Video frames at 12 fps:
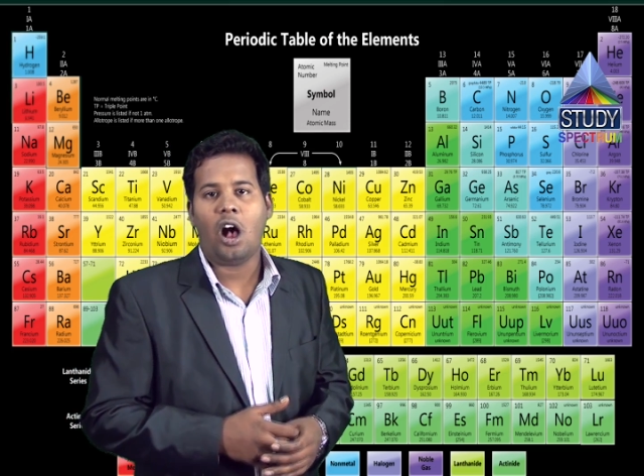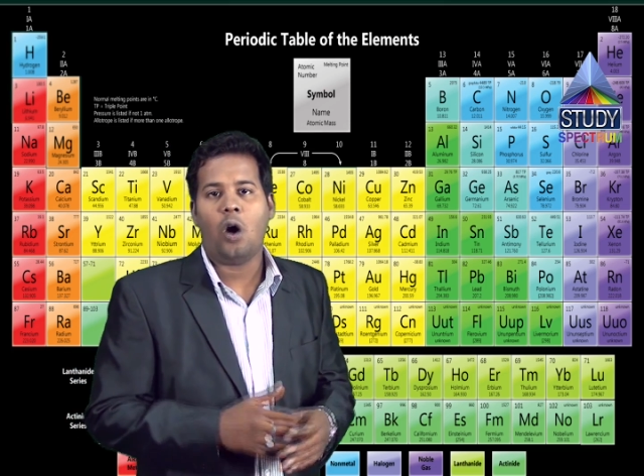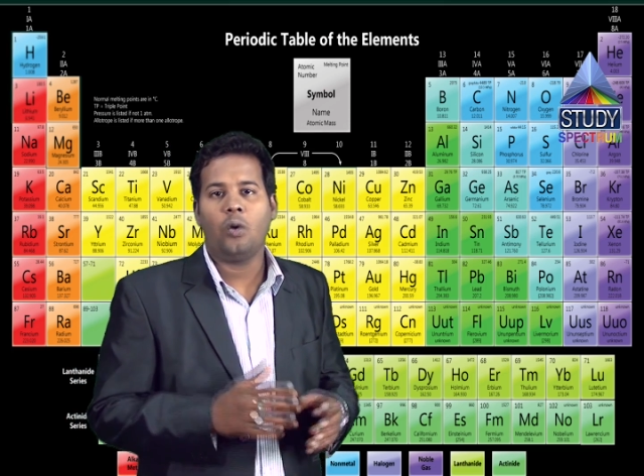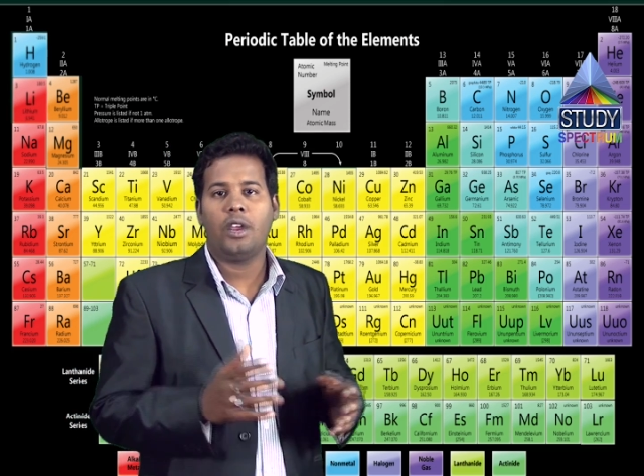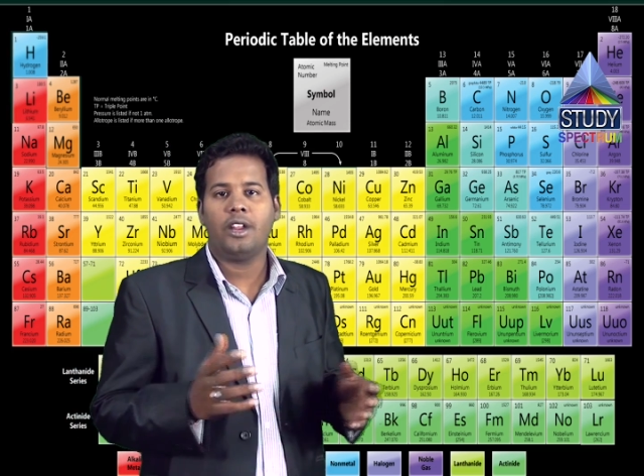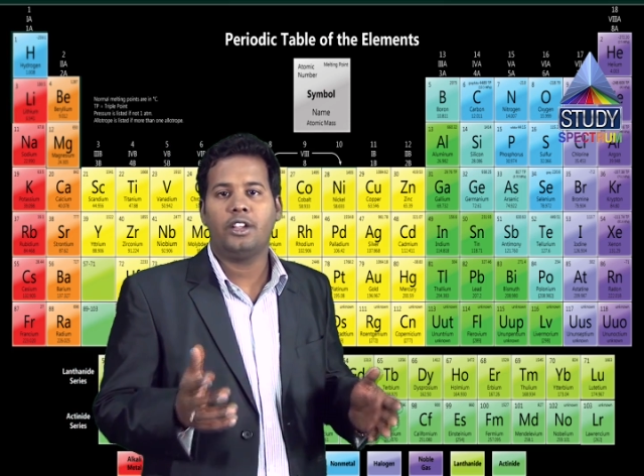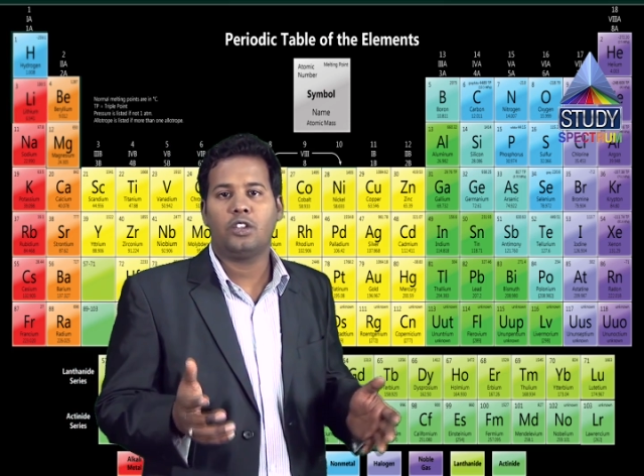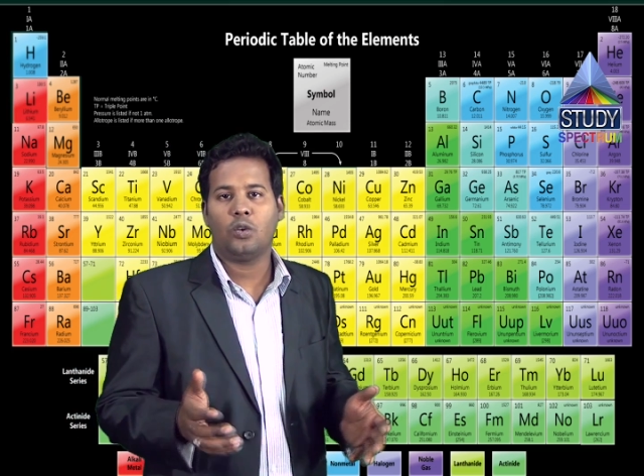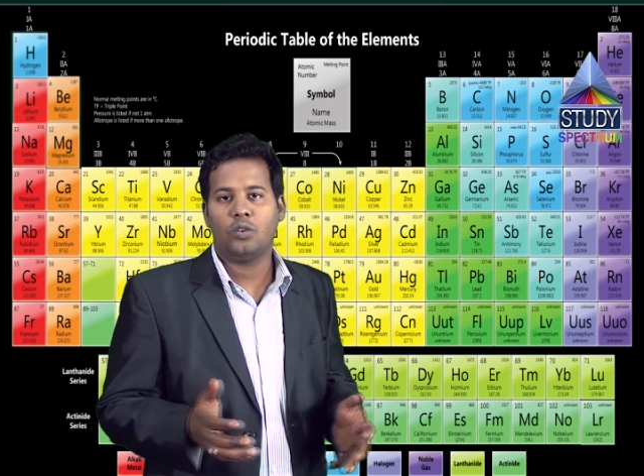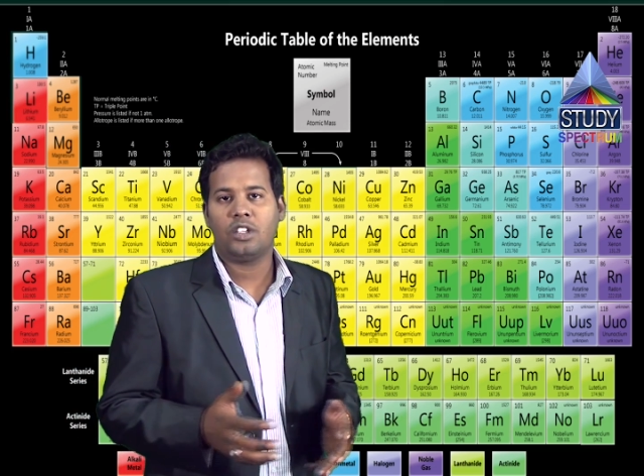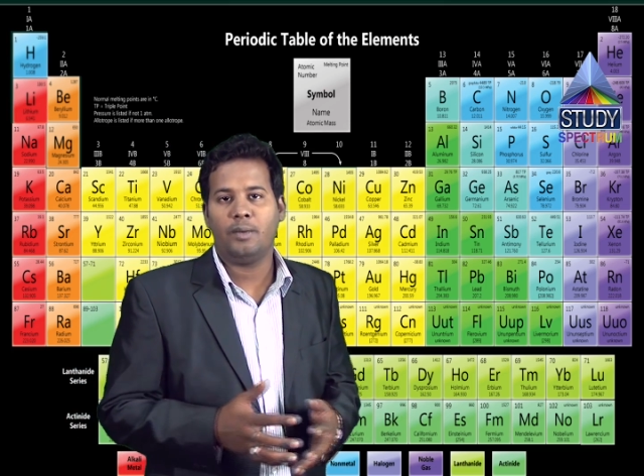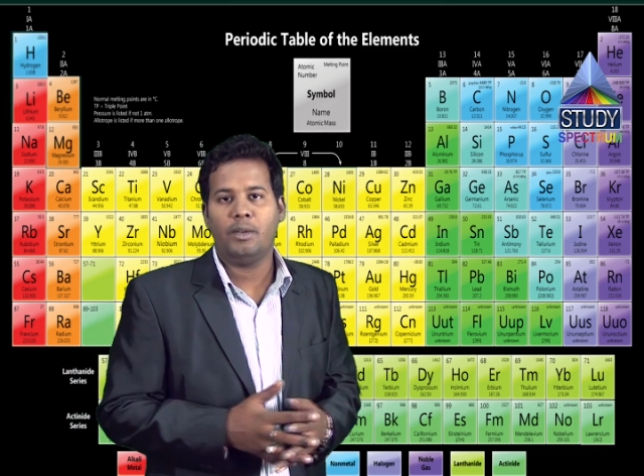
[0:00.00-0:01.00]
how can it
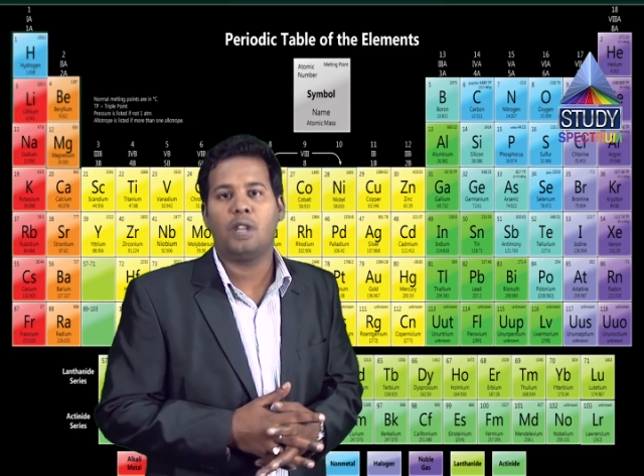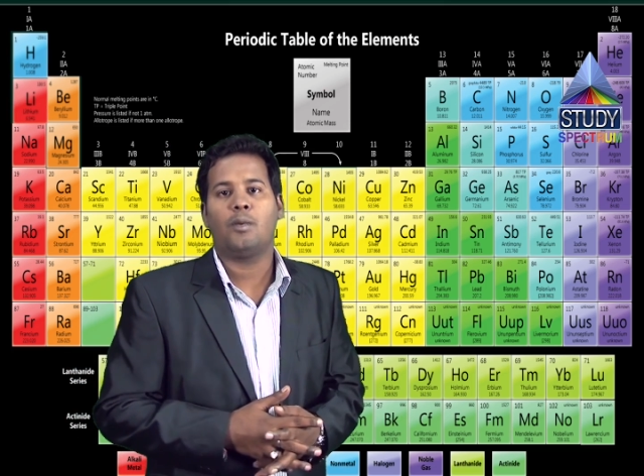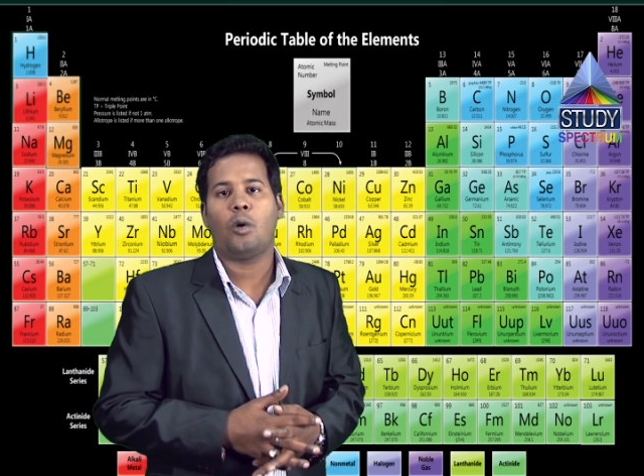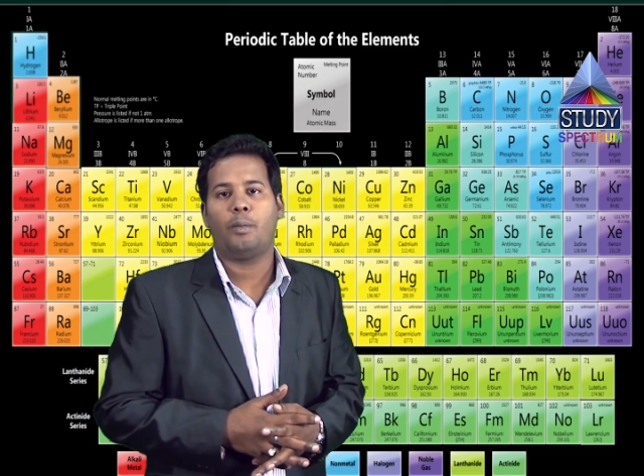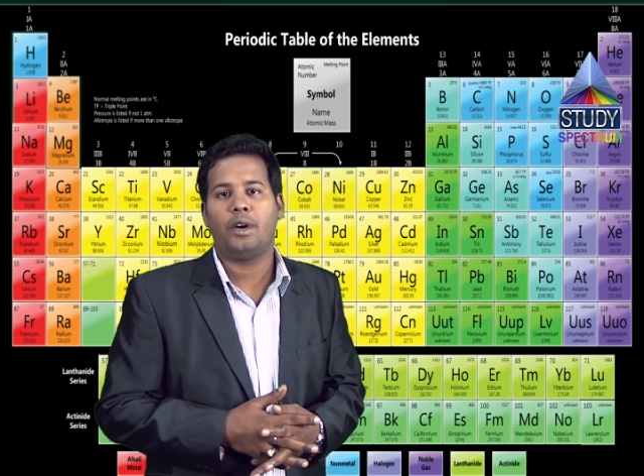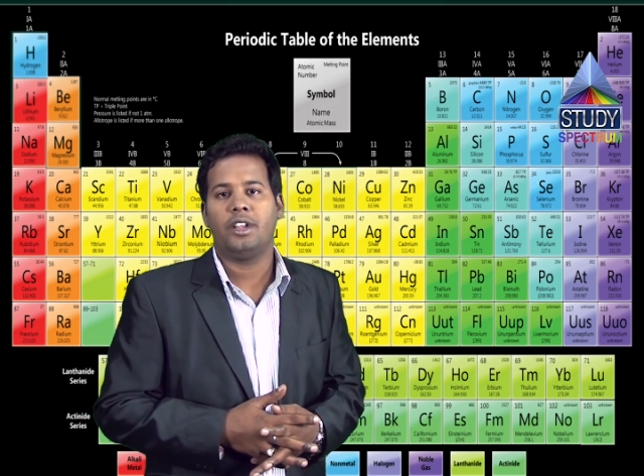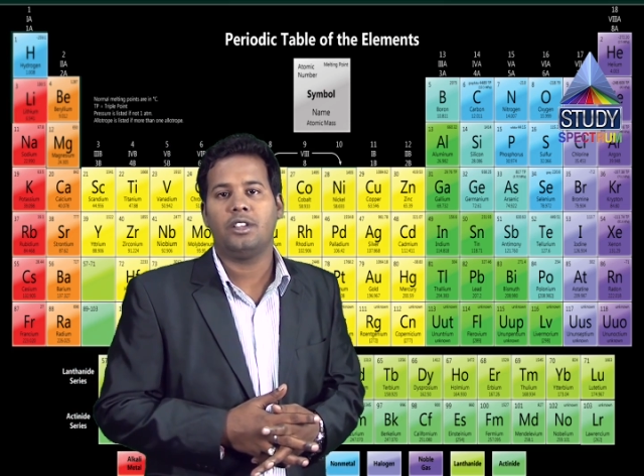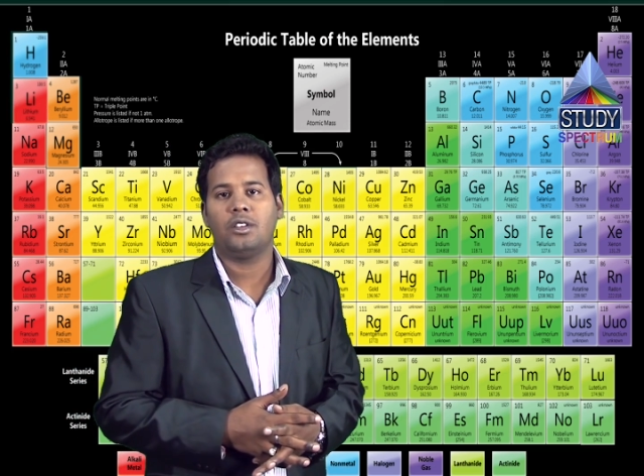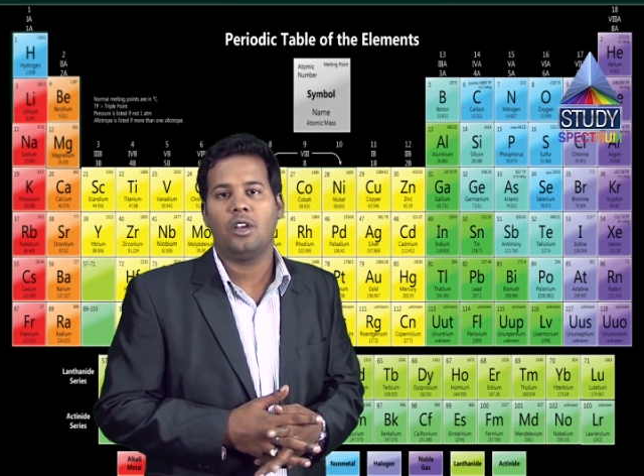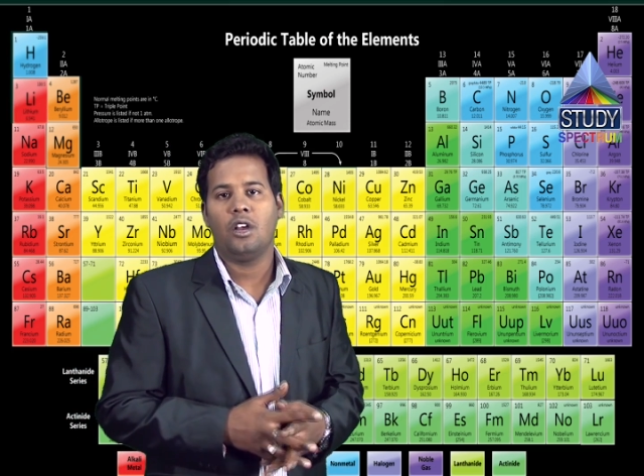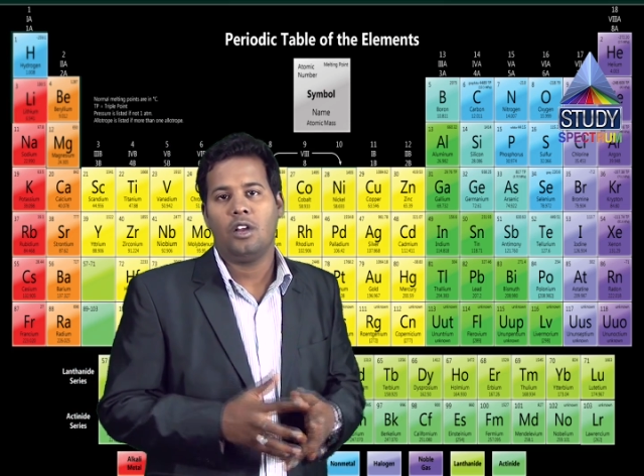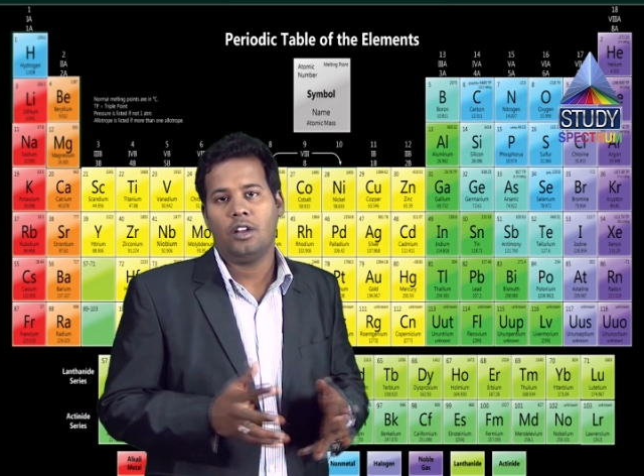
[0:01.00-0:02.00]
show similar properties